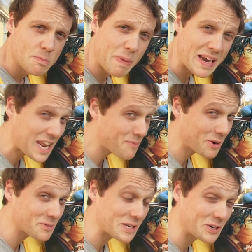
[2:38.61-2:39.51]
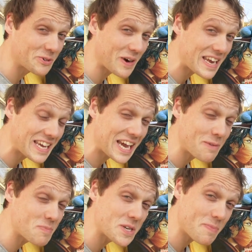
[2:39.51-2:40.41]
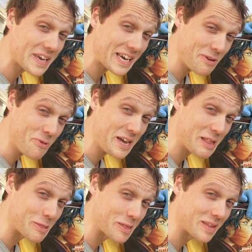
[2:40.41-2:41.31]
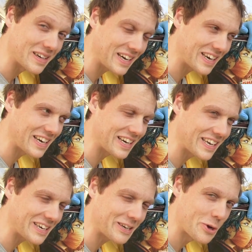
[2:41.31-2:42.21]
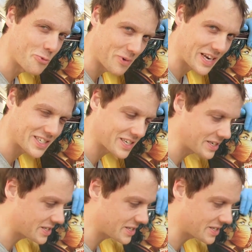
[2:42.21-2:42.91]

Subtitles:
Pandemic was a great game to begin with, unlike Risk.